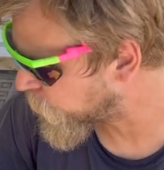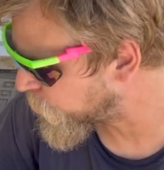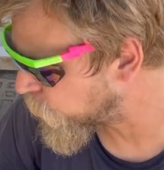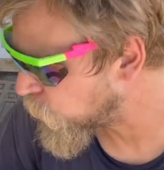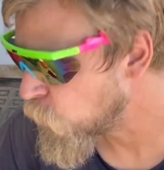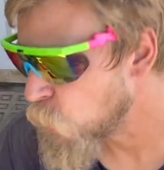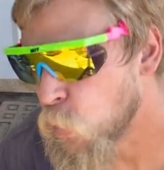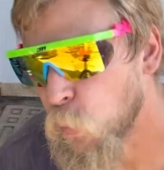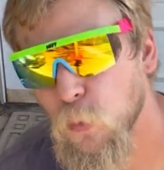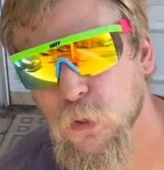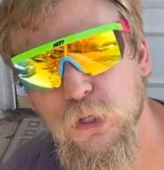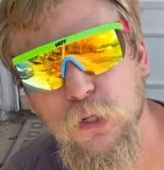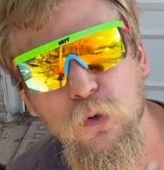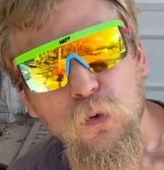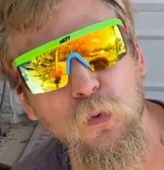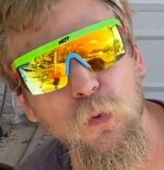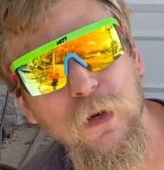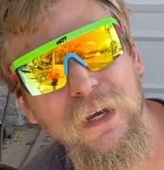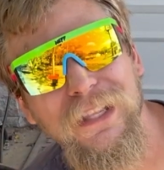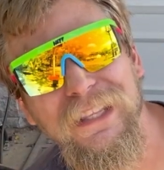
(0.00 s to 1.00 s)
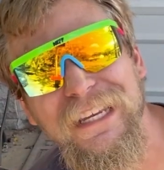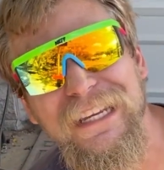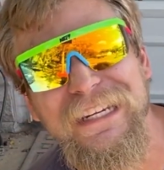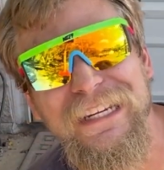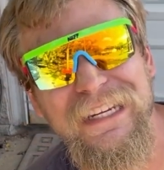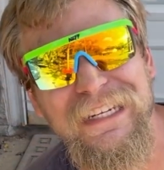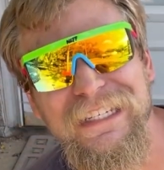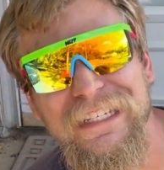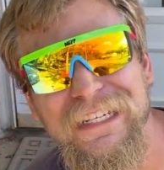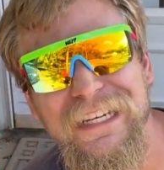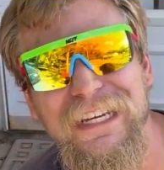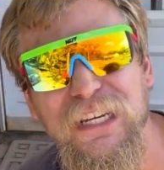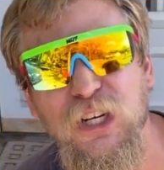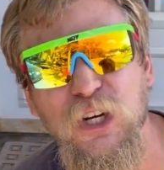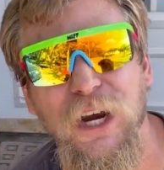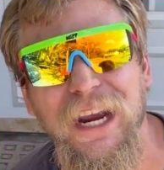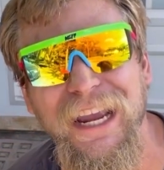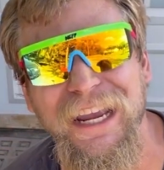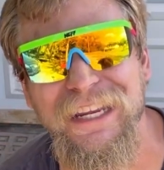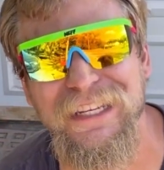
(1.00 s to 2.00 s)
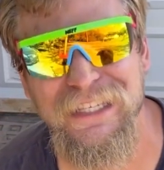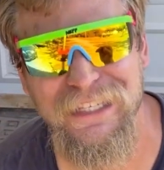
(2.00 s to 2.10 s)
But when you really need to get your hands